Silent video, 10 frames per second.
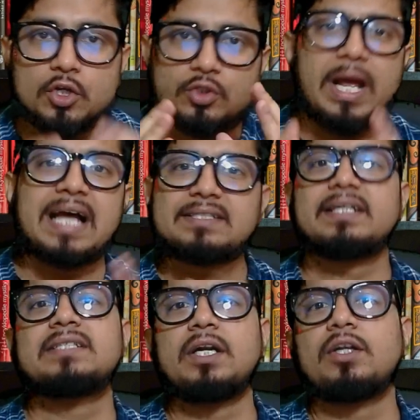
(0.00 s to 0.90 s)
so as a
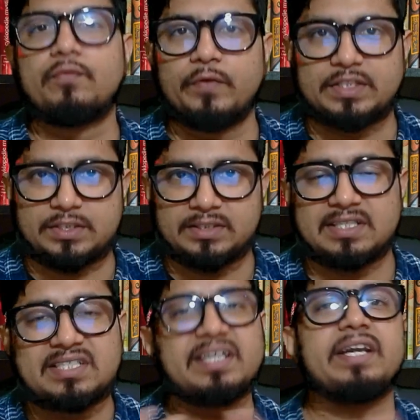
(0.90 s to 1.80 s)
result of which
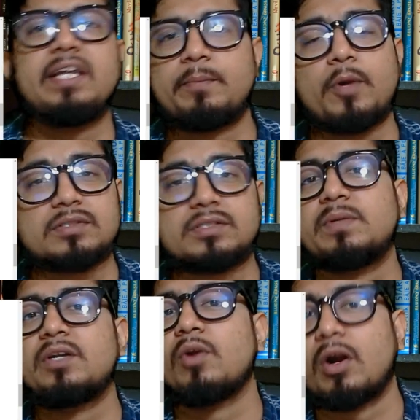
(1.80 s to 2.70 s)
the screening process will